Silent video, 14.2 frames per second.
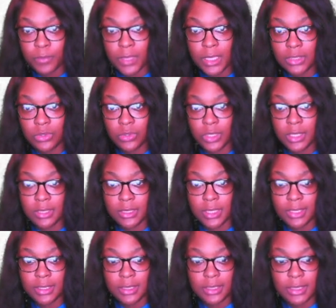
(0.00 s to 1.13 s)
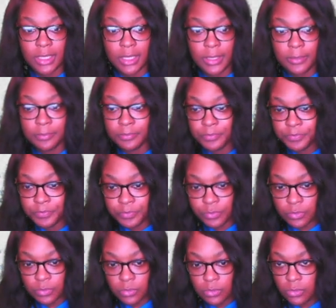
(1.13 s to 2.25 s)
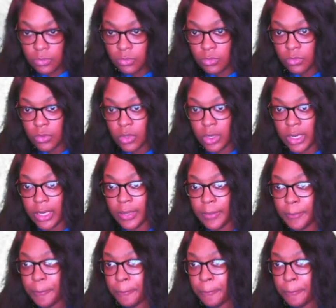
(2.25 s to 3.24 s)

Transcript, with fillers: That's crazy. That's insane. All right.